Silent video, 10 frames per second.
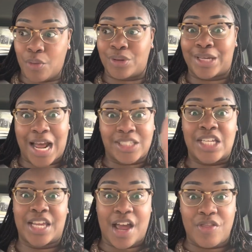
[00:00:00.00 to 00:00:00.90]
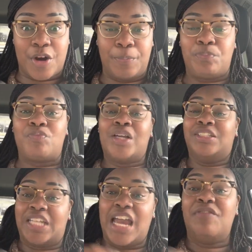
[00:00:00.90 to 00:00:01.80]
got together.
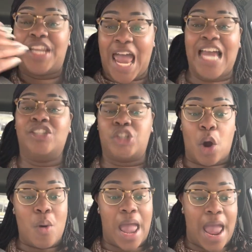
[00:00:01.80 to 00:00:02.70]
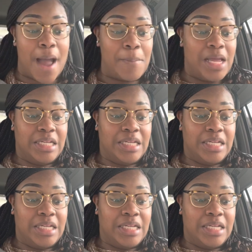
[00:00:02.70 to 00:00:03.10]
David had Joab